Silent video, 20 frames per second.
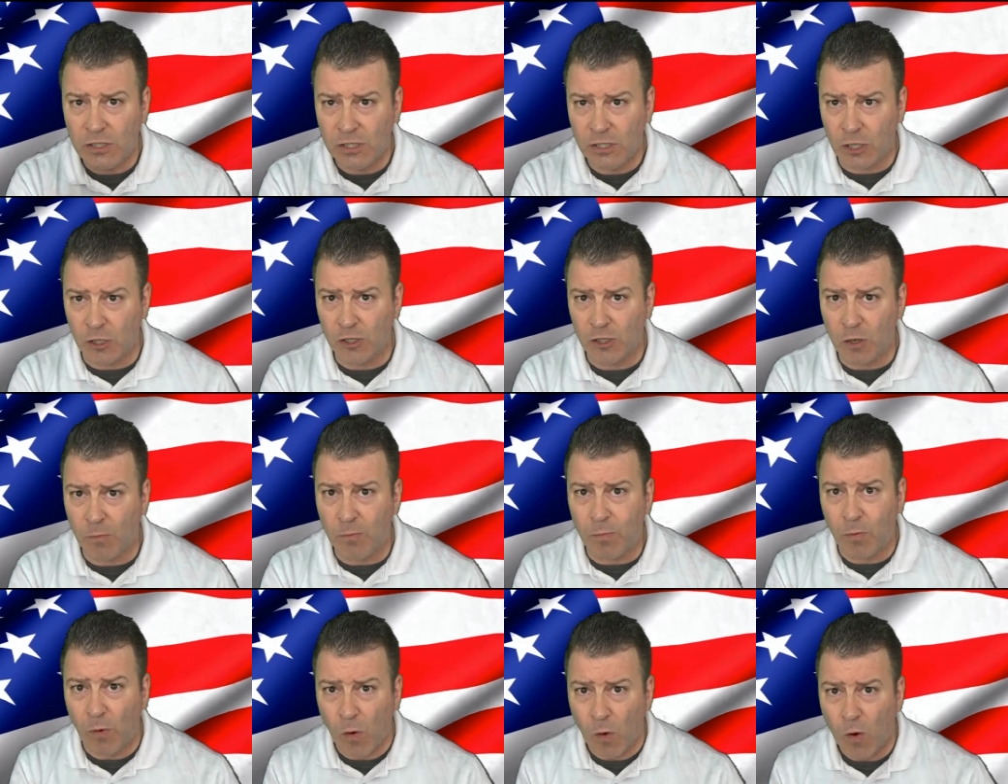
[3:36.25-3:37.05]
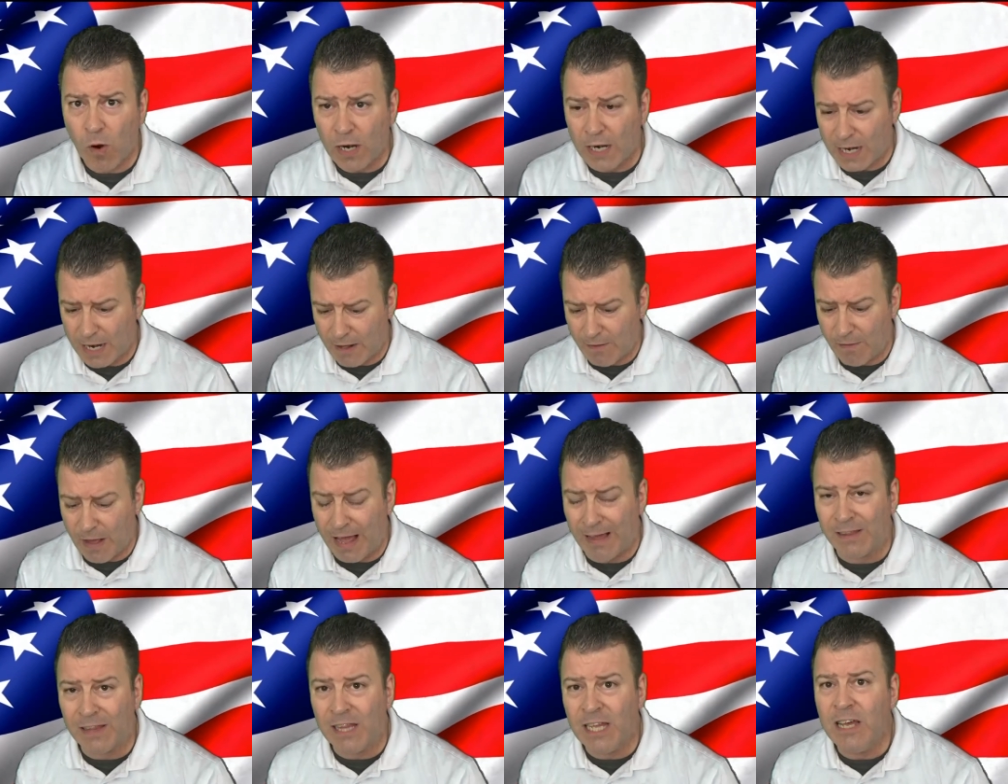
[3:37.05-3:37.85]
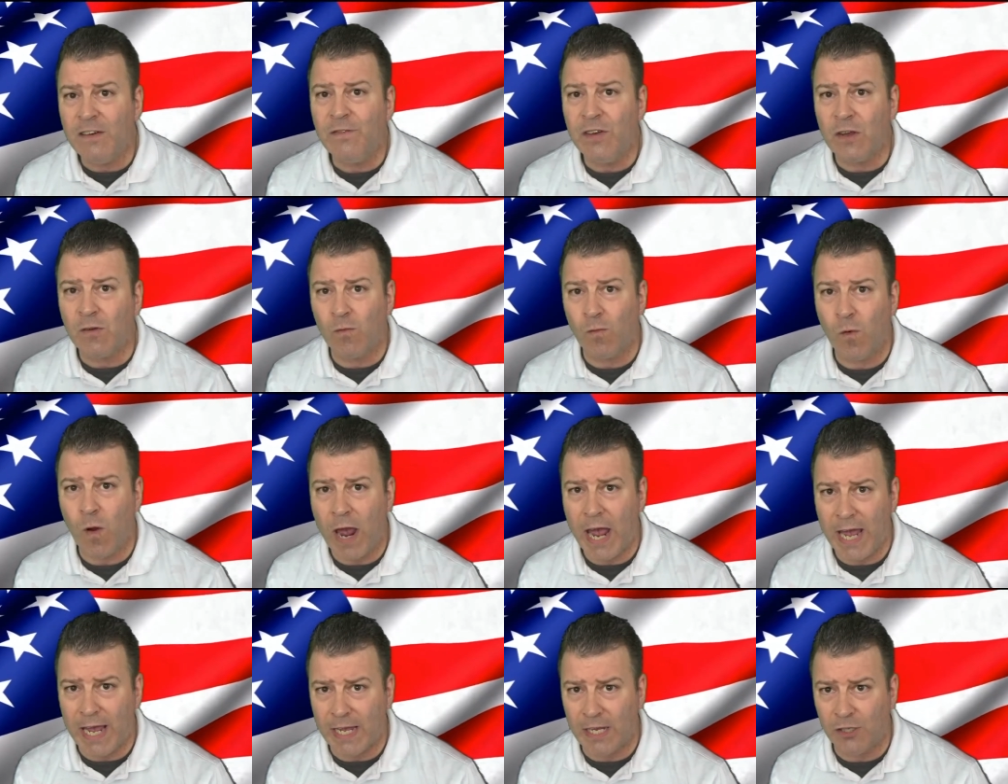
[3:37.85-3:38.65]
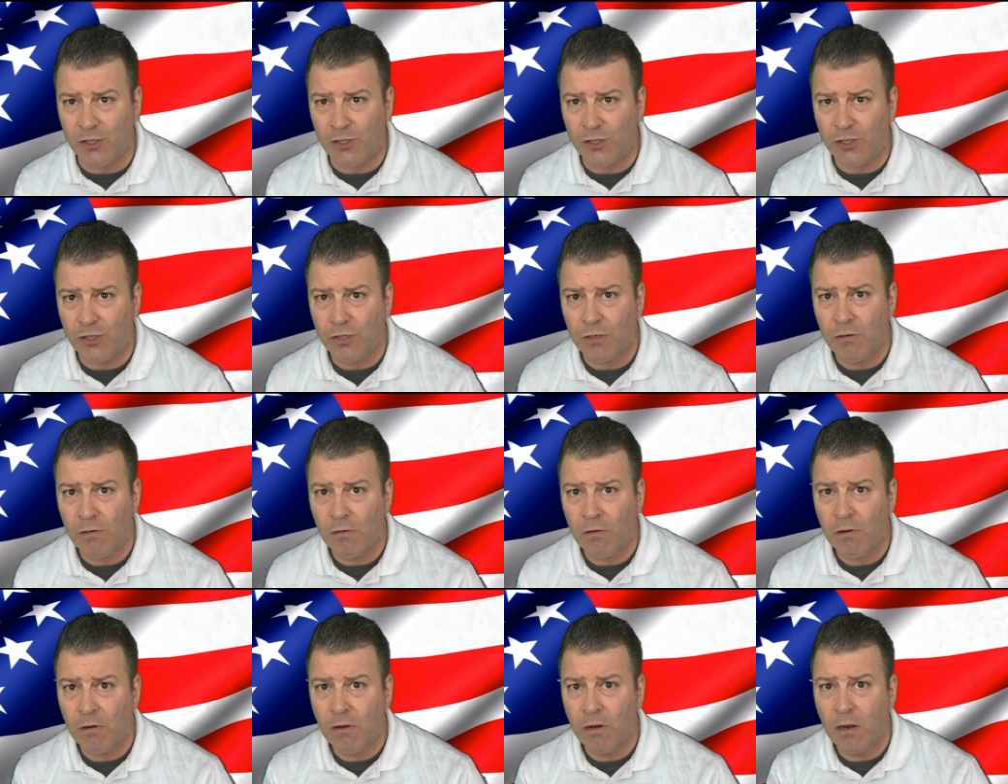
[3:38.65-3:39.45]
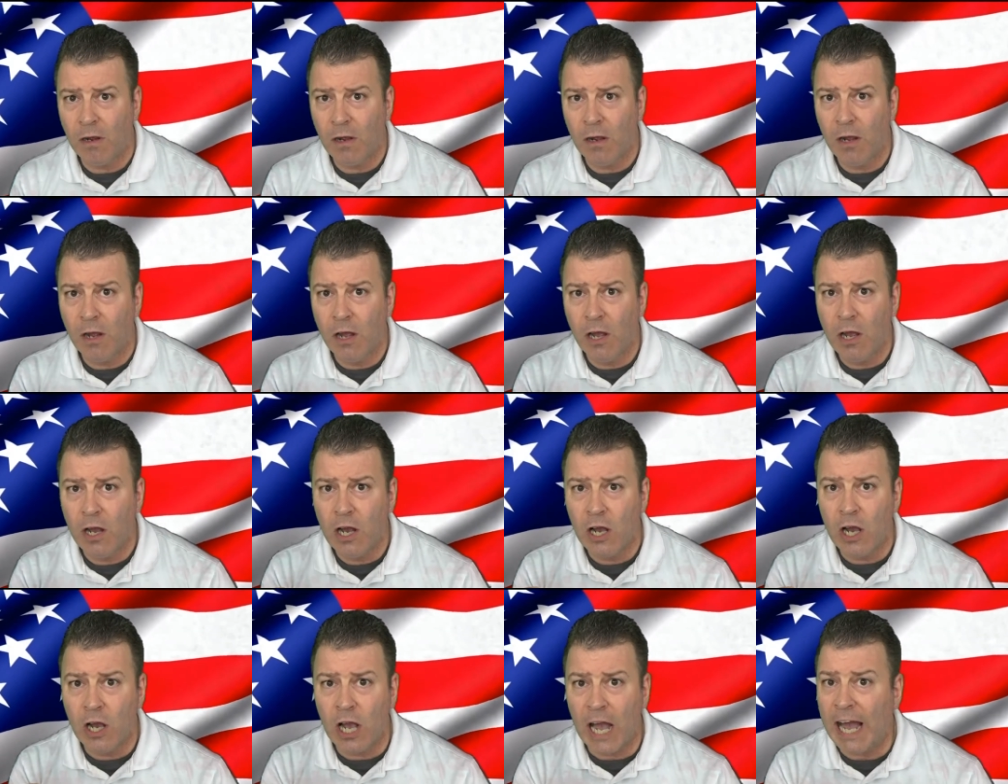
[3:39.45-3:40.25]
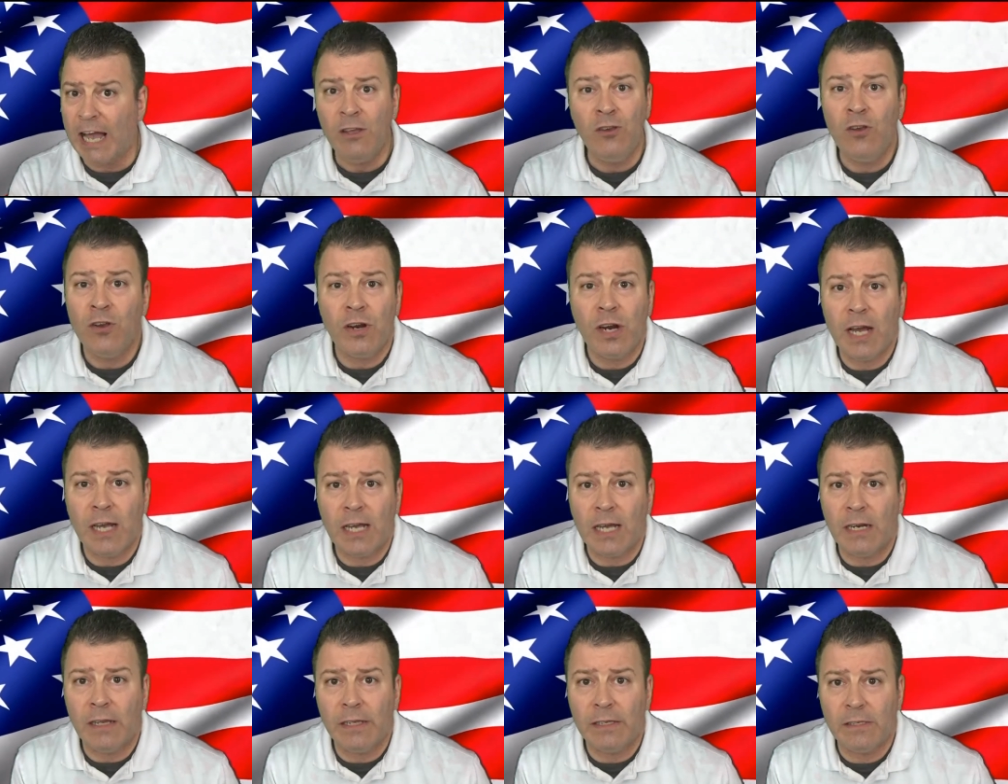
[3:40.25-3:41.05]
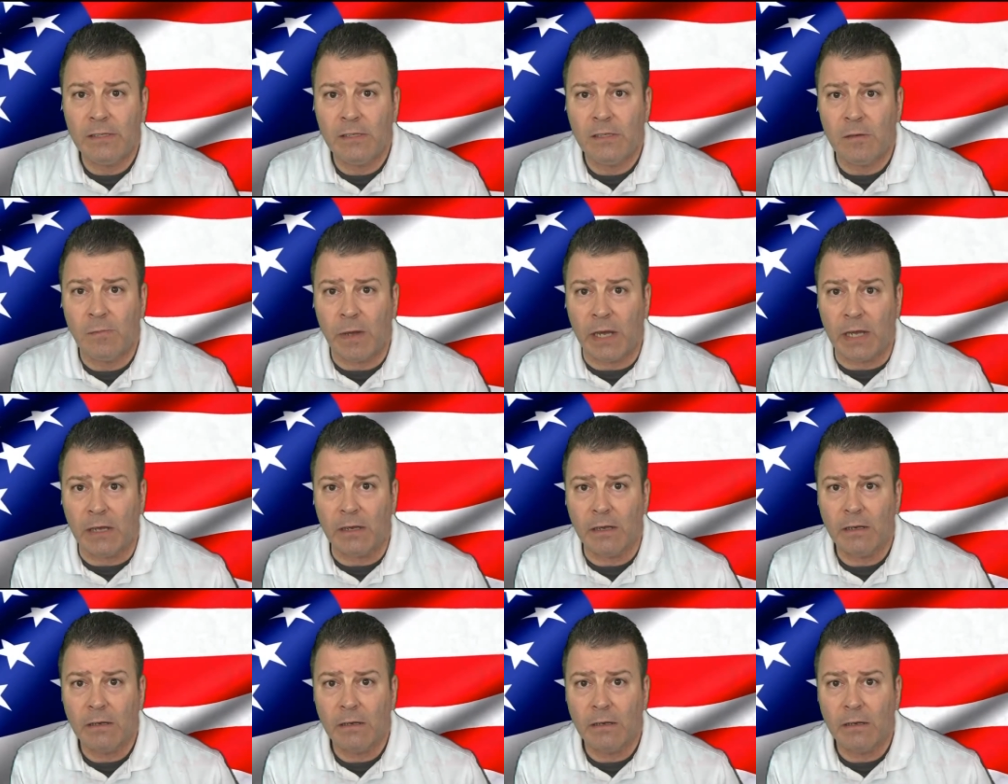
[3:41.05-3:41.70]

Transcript: to support a living wage, and you're not going to listen to me.